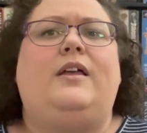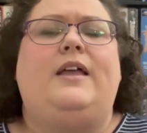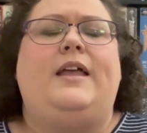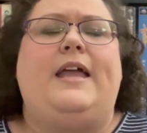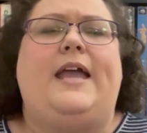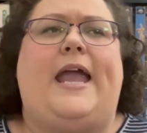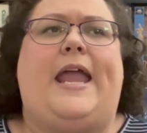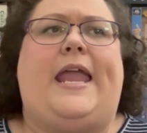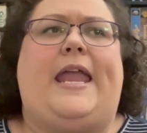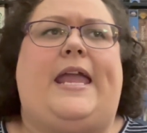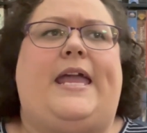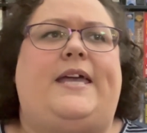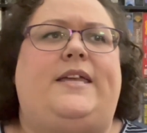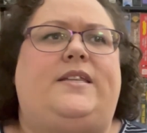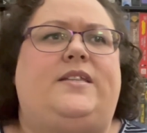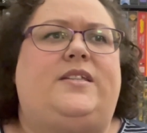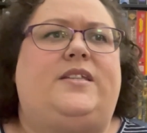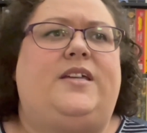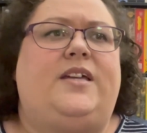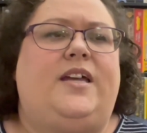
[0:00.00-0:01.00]

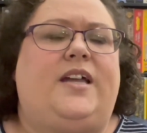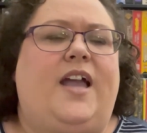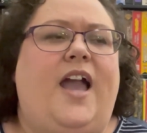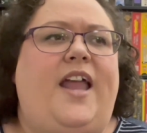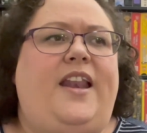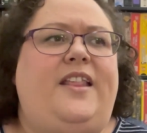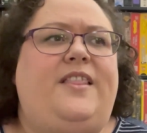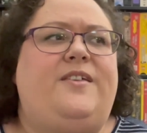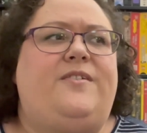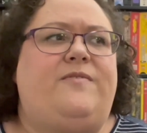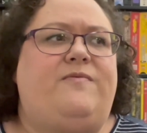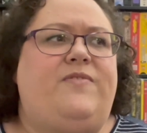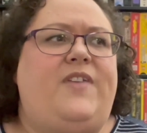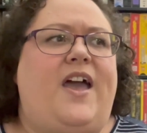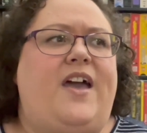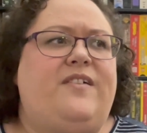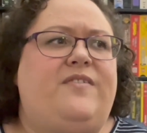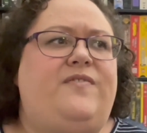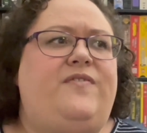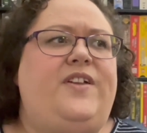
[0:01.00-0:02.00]
And kind of
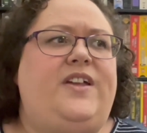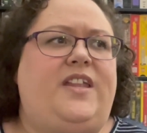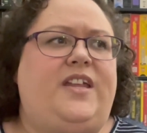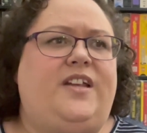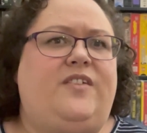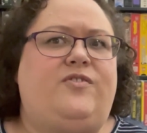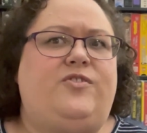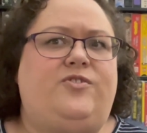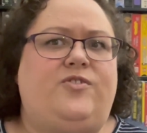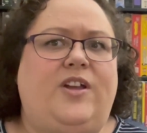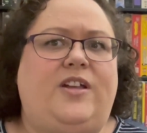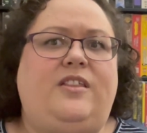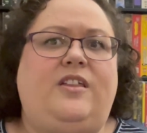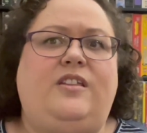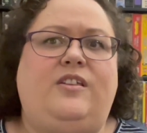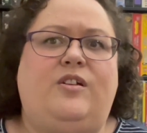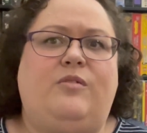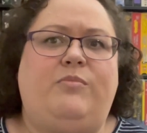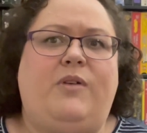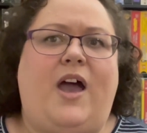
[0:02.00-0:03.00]
that feeling of strengthening
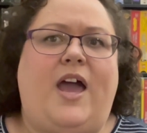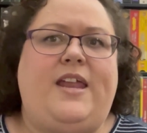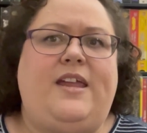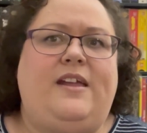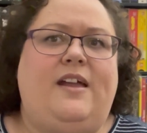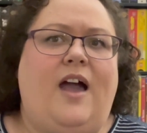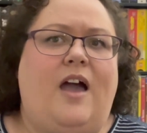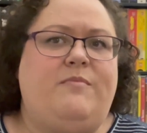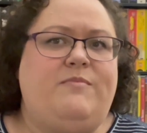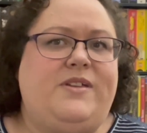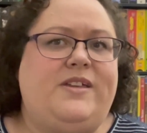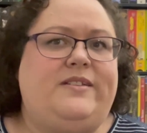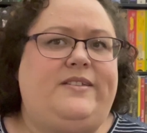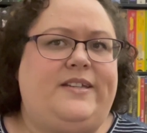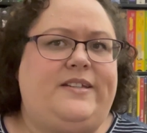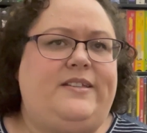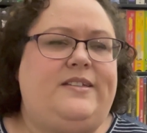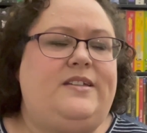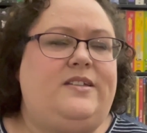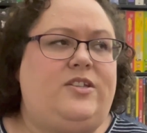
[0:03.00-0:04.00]
your body got me
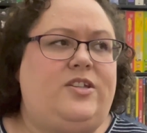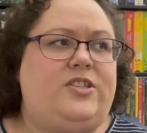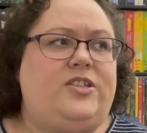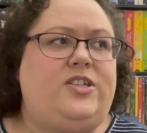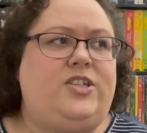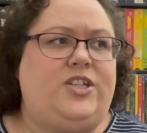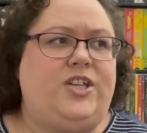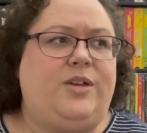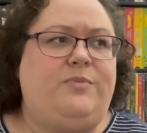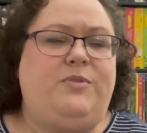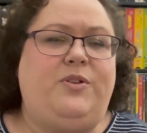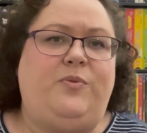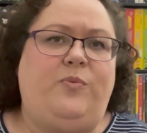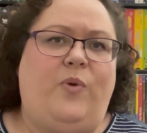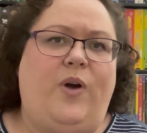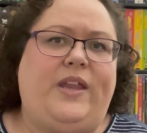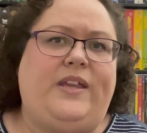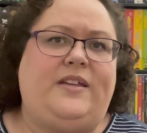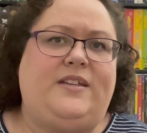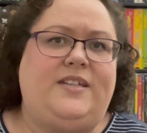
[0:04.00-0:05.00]
addicted to the gym and
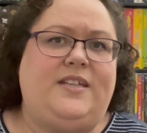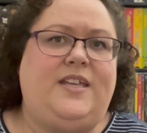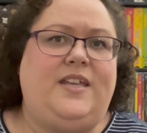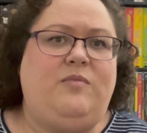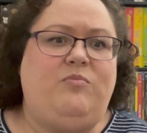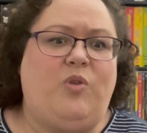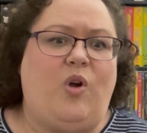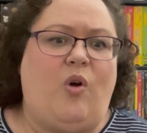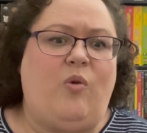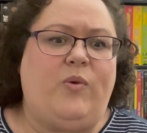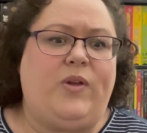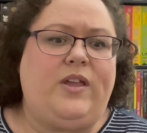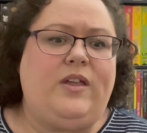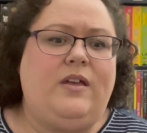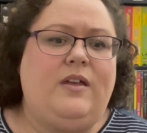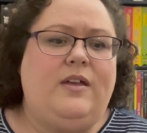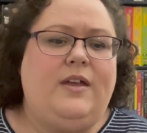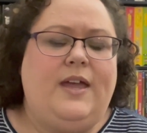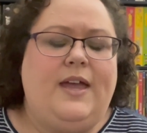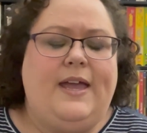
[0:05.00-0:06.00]
wanting to keep going.
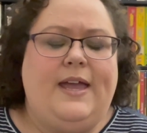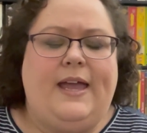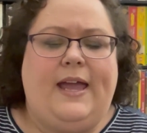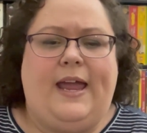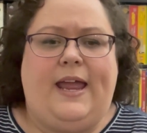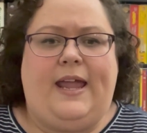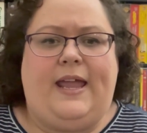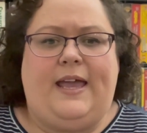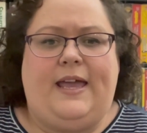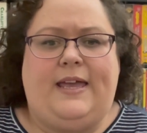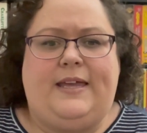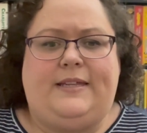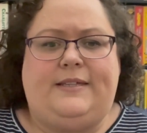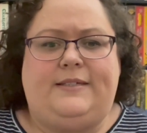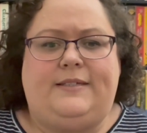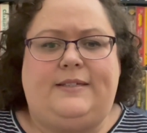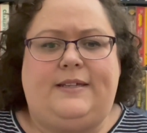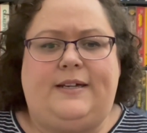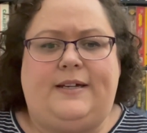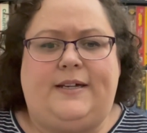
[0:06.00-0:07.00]
And
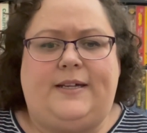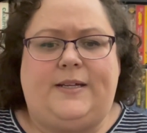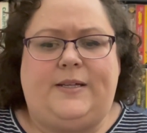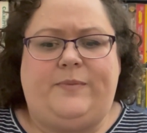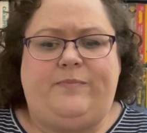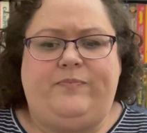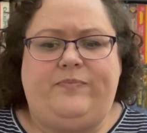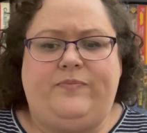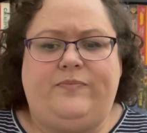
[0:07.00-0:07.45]
the